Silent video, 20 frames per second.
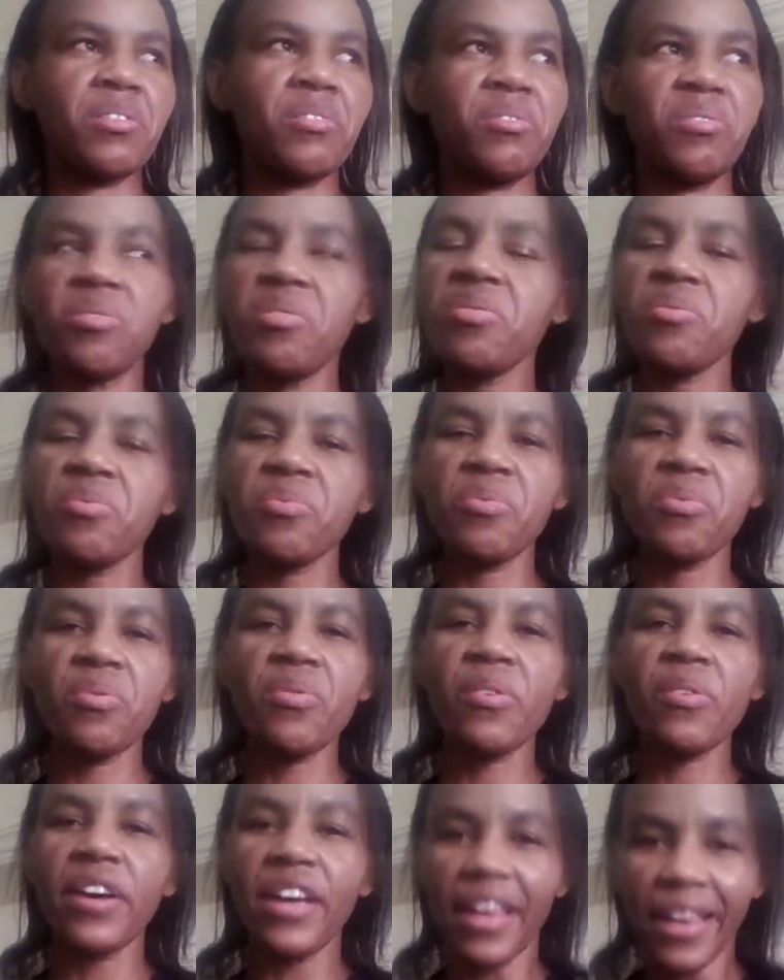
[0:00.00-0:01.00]
do you
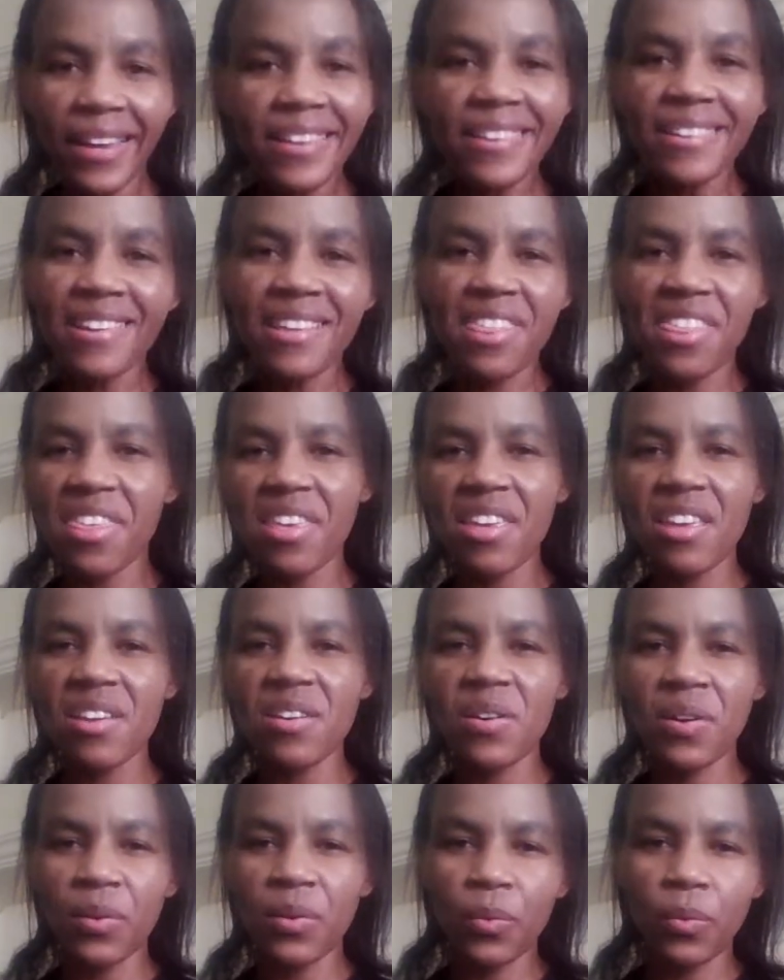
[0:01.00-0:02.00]
know
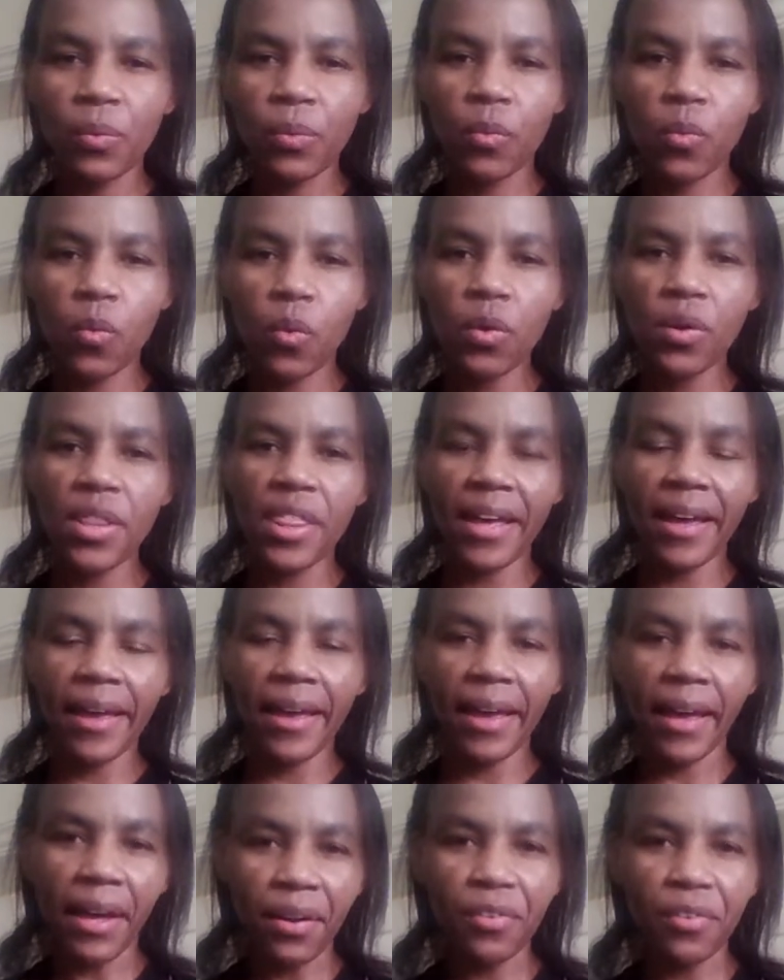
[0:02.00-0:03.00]
anything? What the
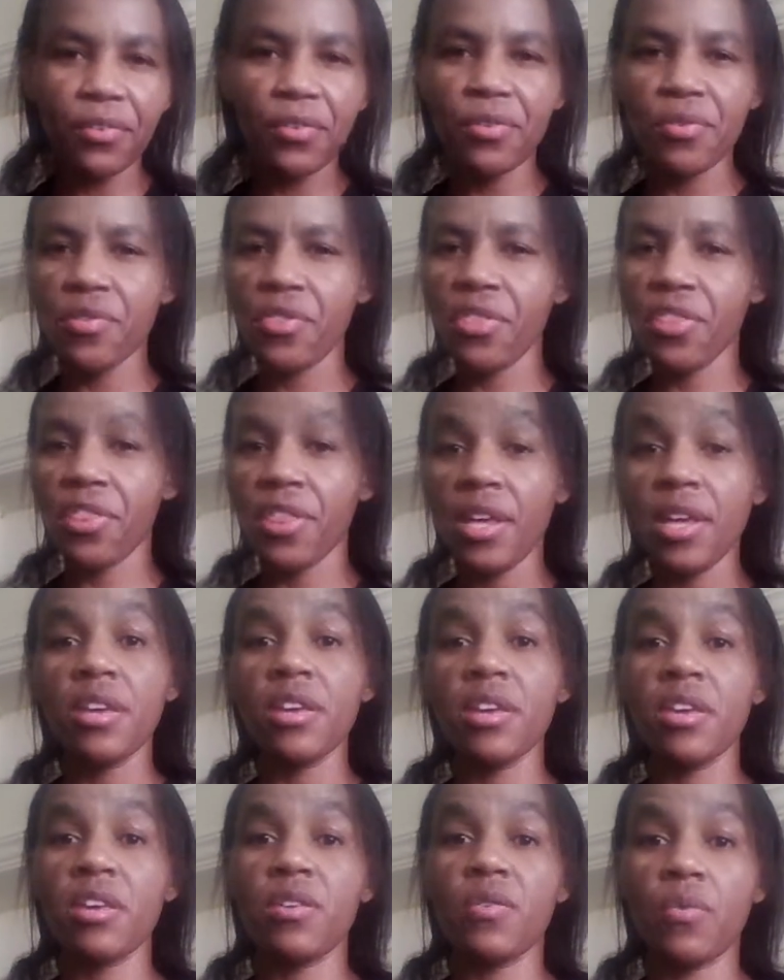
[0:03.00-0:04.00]
hell do you
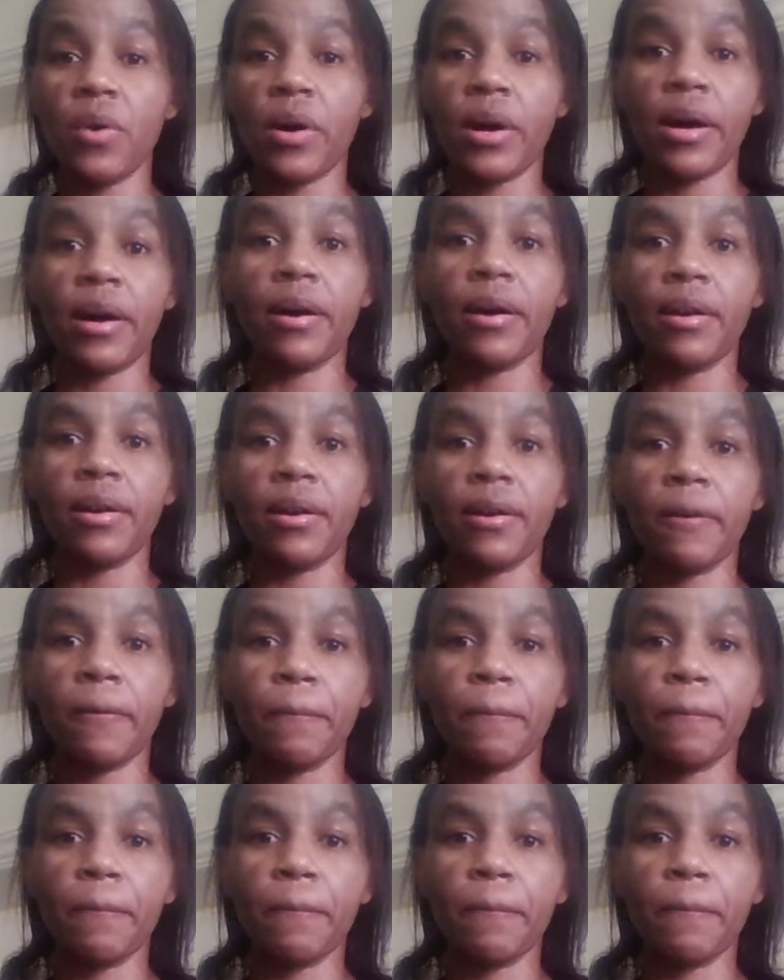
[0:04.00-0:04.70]
think you are?